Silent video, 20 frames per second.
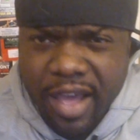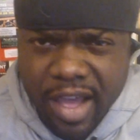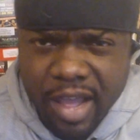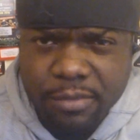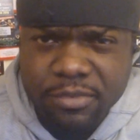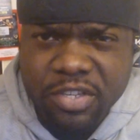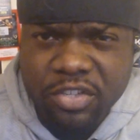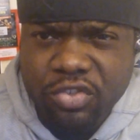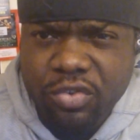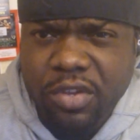
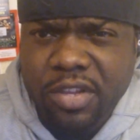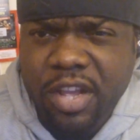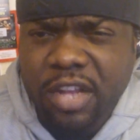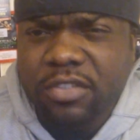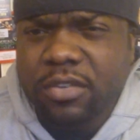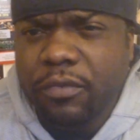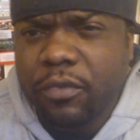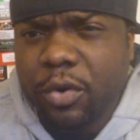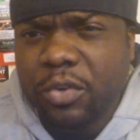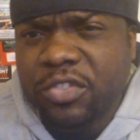I'm T Street
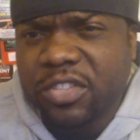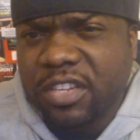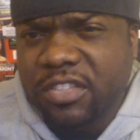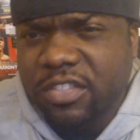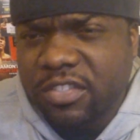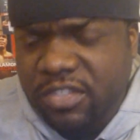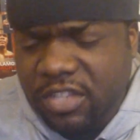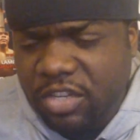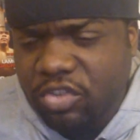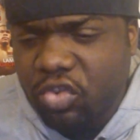Controversy.
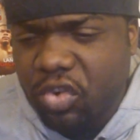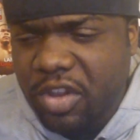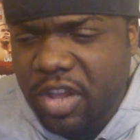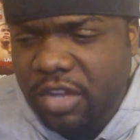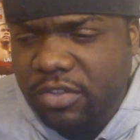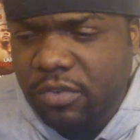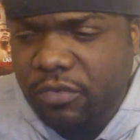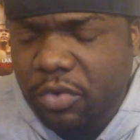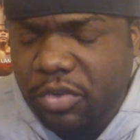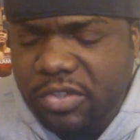This is T Street
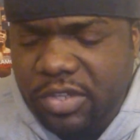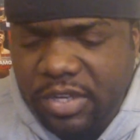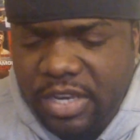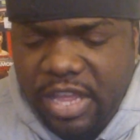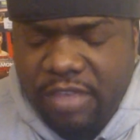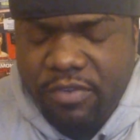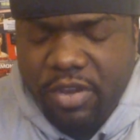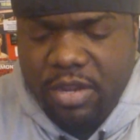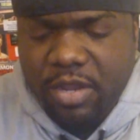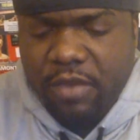Controversy
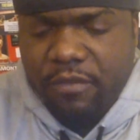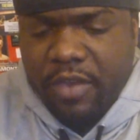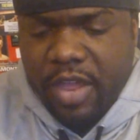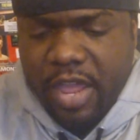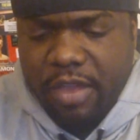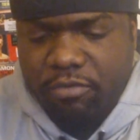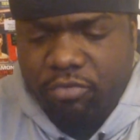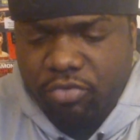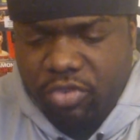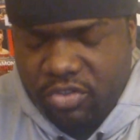Live. I cover
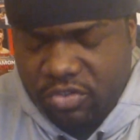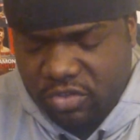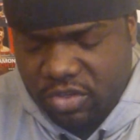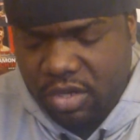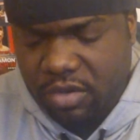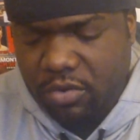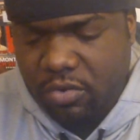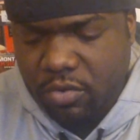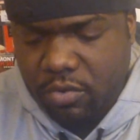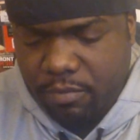every
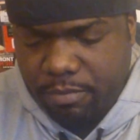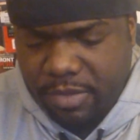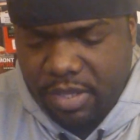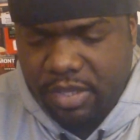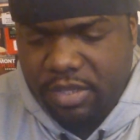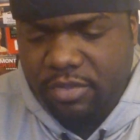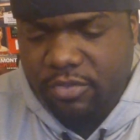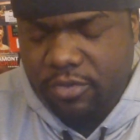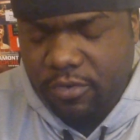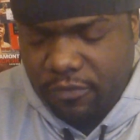single
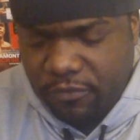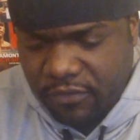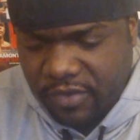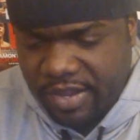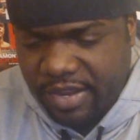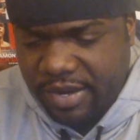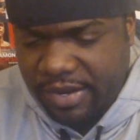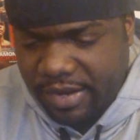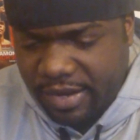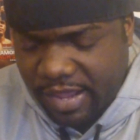major
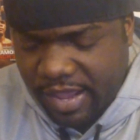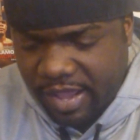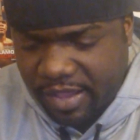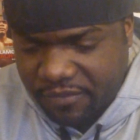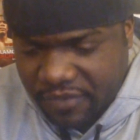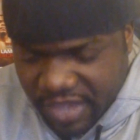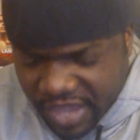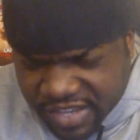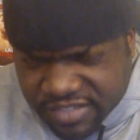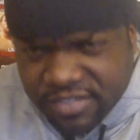fight
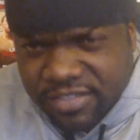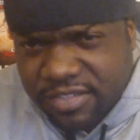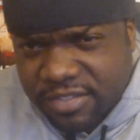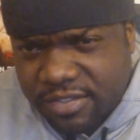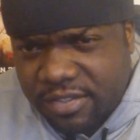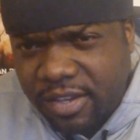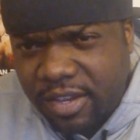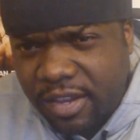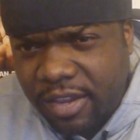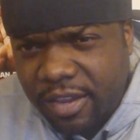live.
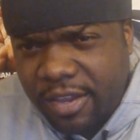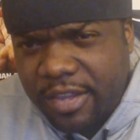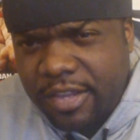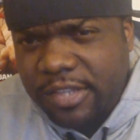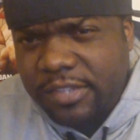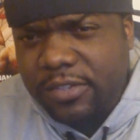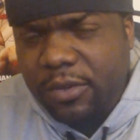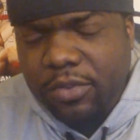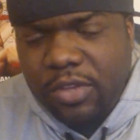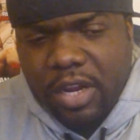Yes!
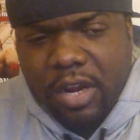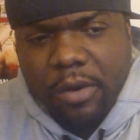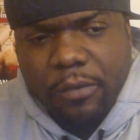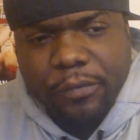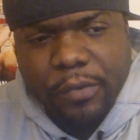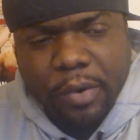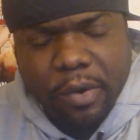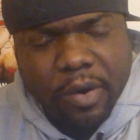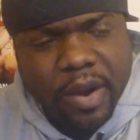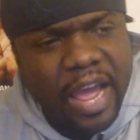So
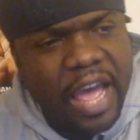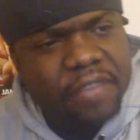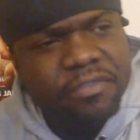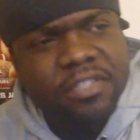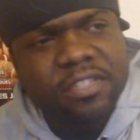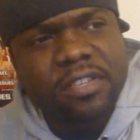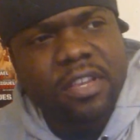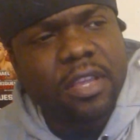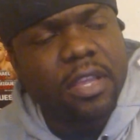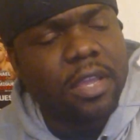therefore,
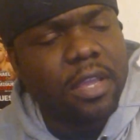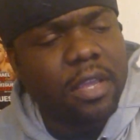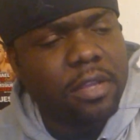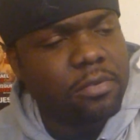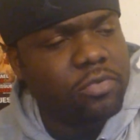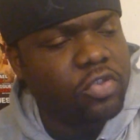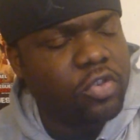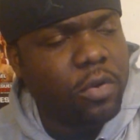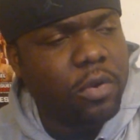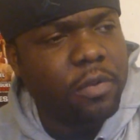I've
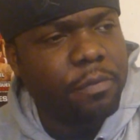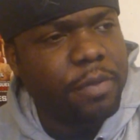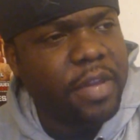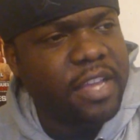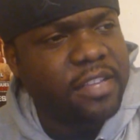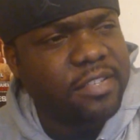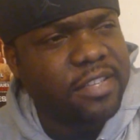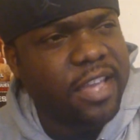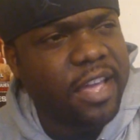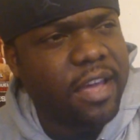seen Jean
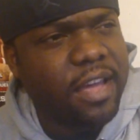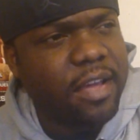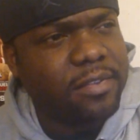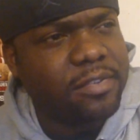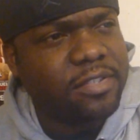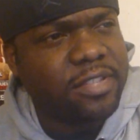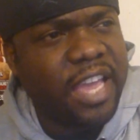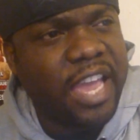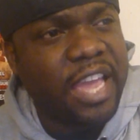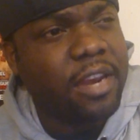
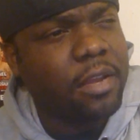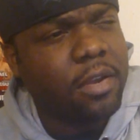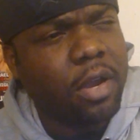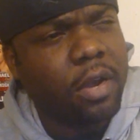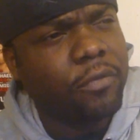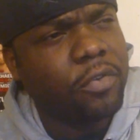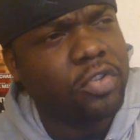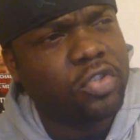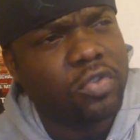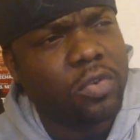Pascal's and
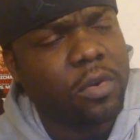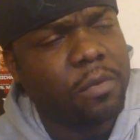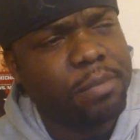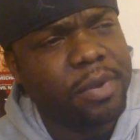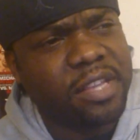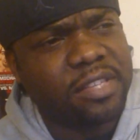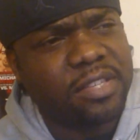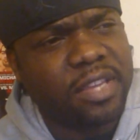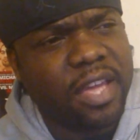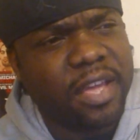covered Jean
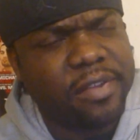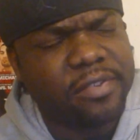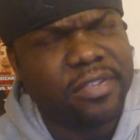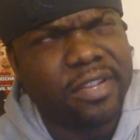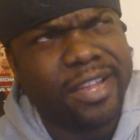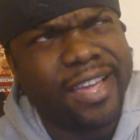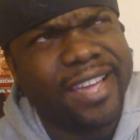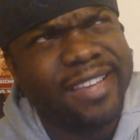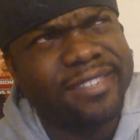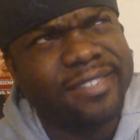
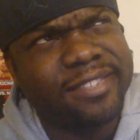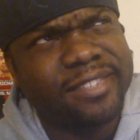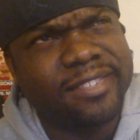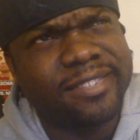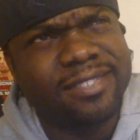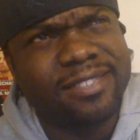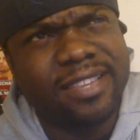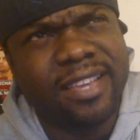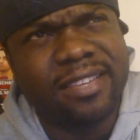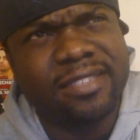Pascal's last
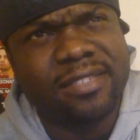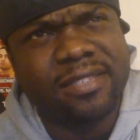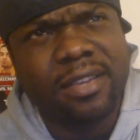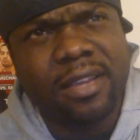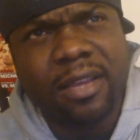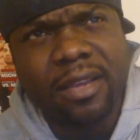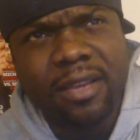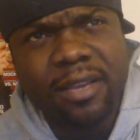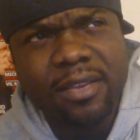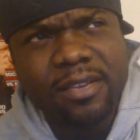
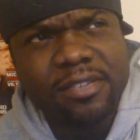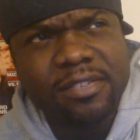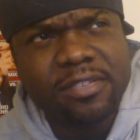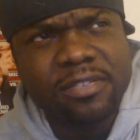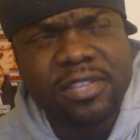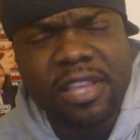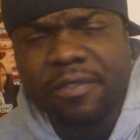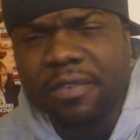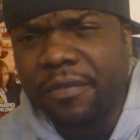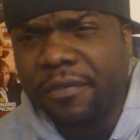
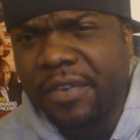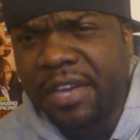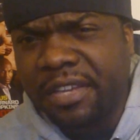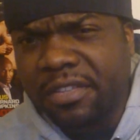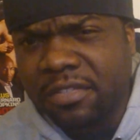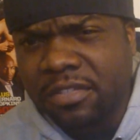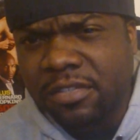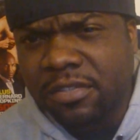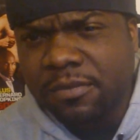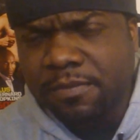6-7
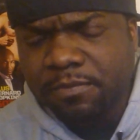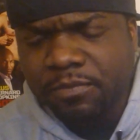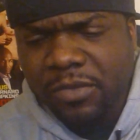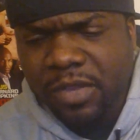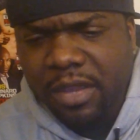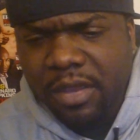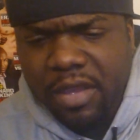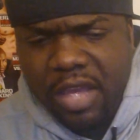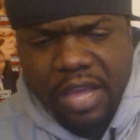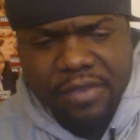fights.
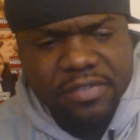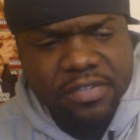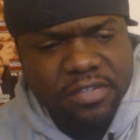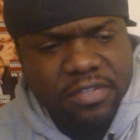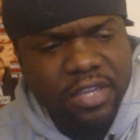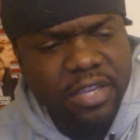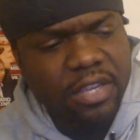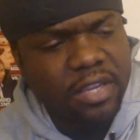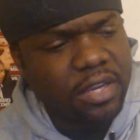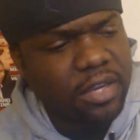I've
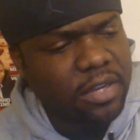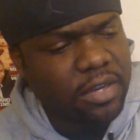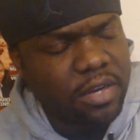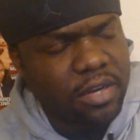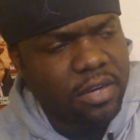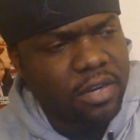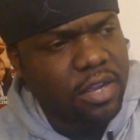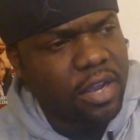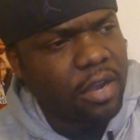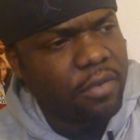seen
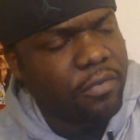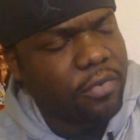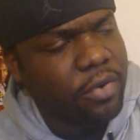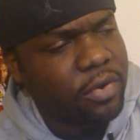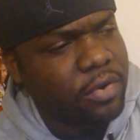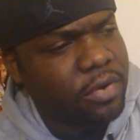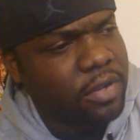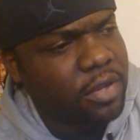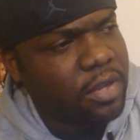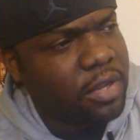and
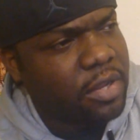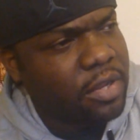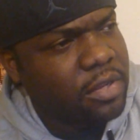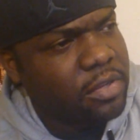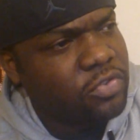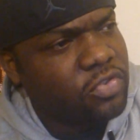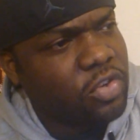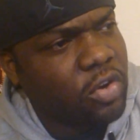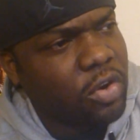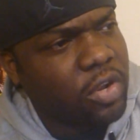covered
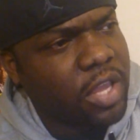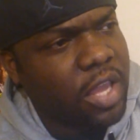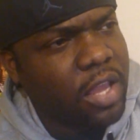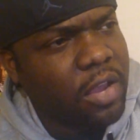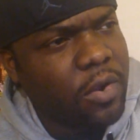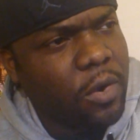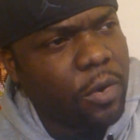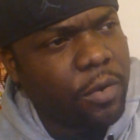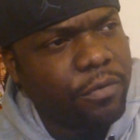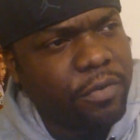Sergey
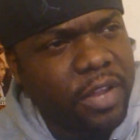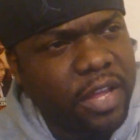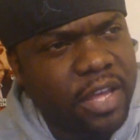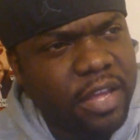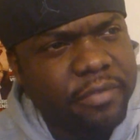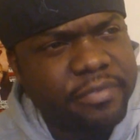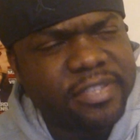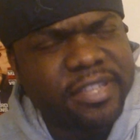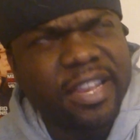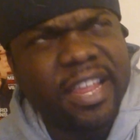
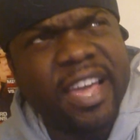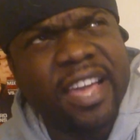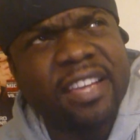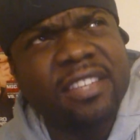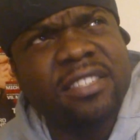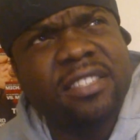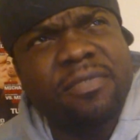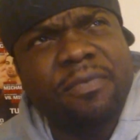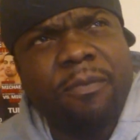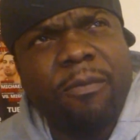Kovalev's
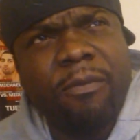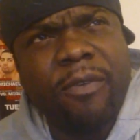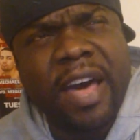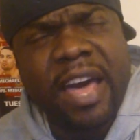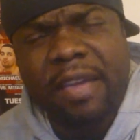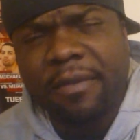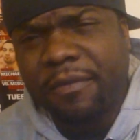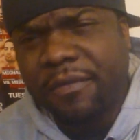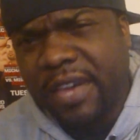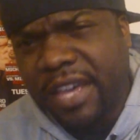last
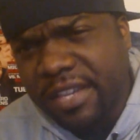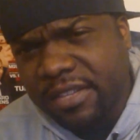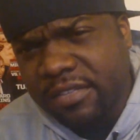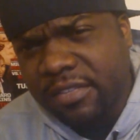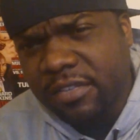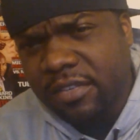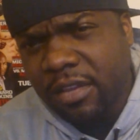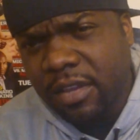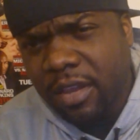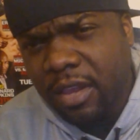5
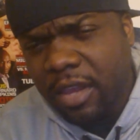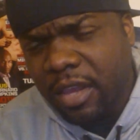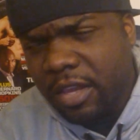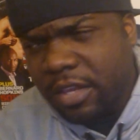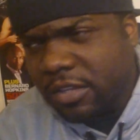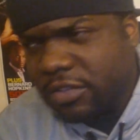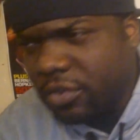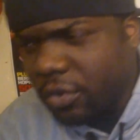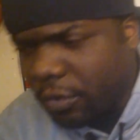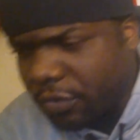fights.
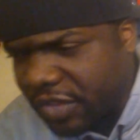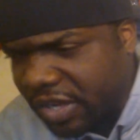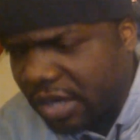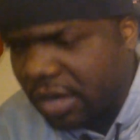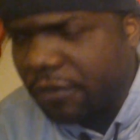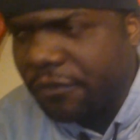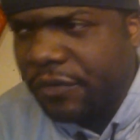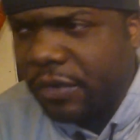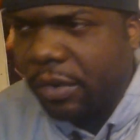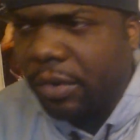So
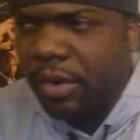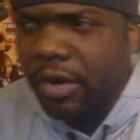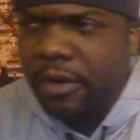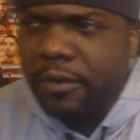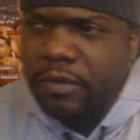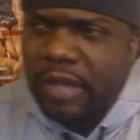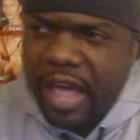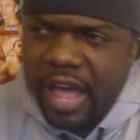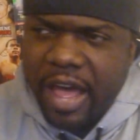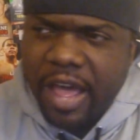
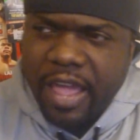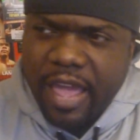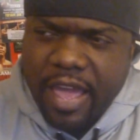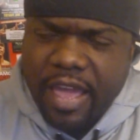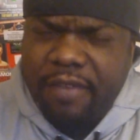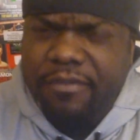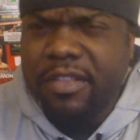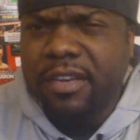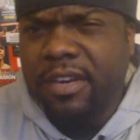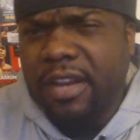therefore, I
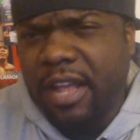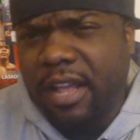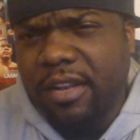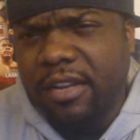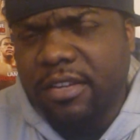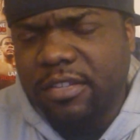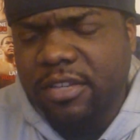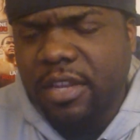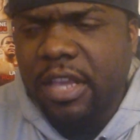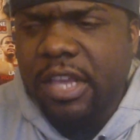have the
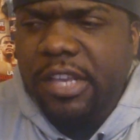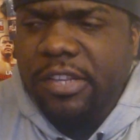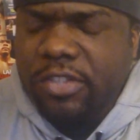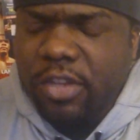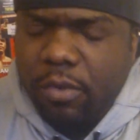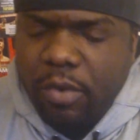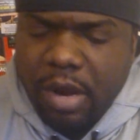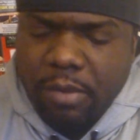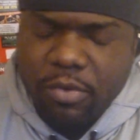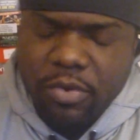knowledge.
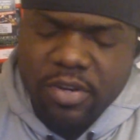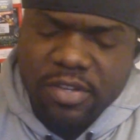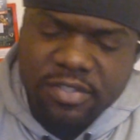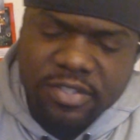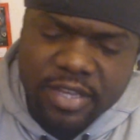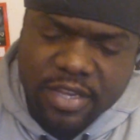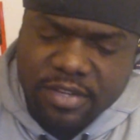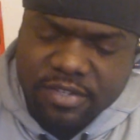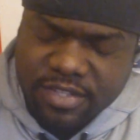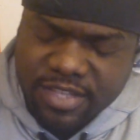So what I'm going to
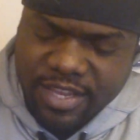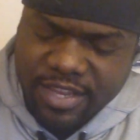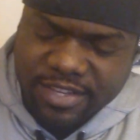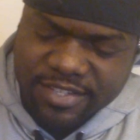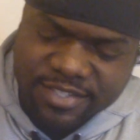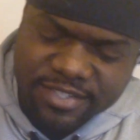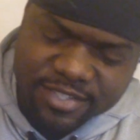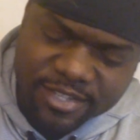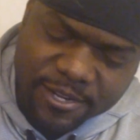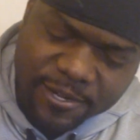say is
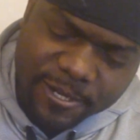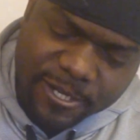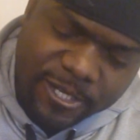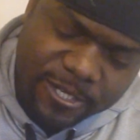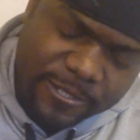this.